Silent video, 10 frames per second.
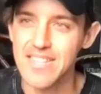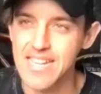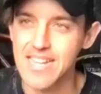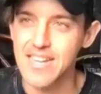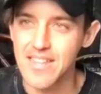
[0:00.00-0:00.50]

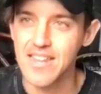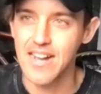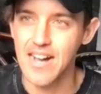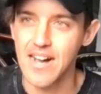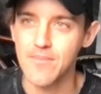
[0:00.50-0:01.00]
yeah,
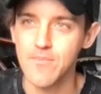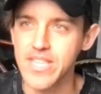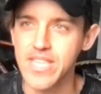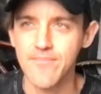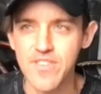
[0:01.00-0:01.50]
it's
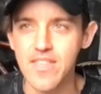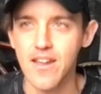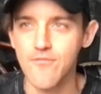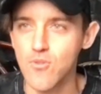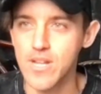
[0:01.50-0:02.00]
something that
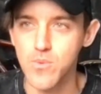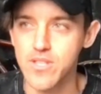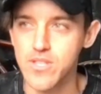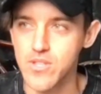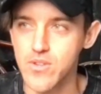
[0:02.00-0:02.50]
I've always
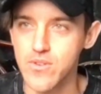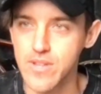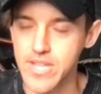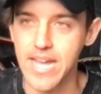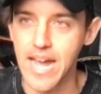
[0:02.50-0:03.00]
wanted to do,
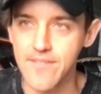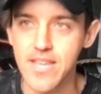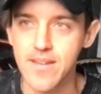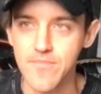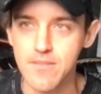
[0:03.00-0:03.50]
to have
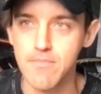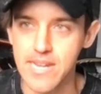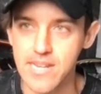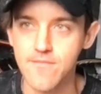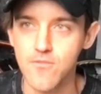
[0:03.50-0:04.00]
something
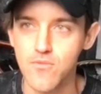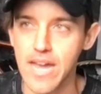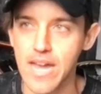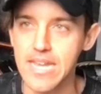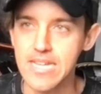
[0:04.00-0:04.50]
meaningful
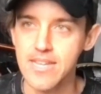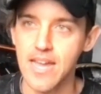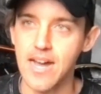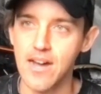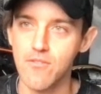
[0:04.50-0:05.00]
that
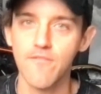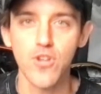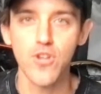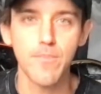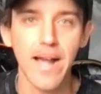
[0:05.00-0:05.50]

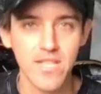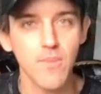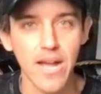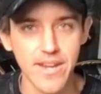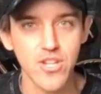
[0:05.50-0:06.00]
refers back to
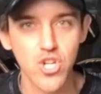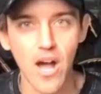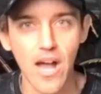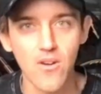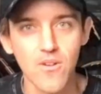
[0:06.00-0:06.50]
my inner
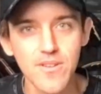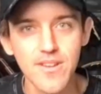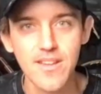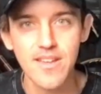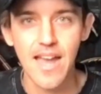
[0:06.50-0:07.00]
child
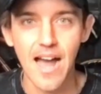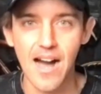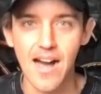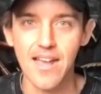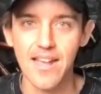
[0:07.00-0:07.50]

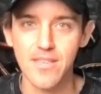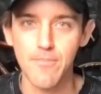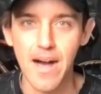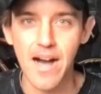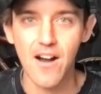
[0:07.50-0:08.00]
as a
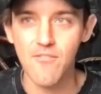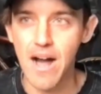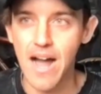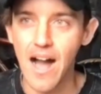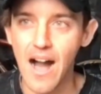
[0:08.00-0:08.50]
part of
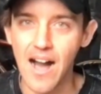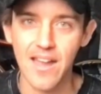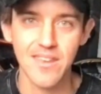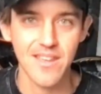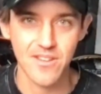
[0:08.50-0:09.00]
my
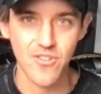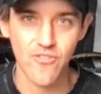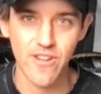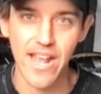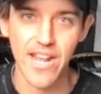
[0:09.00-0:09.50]
art and
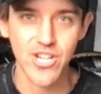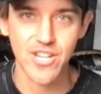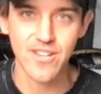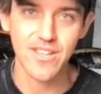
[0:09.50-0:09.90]
creation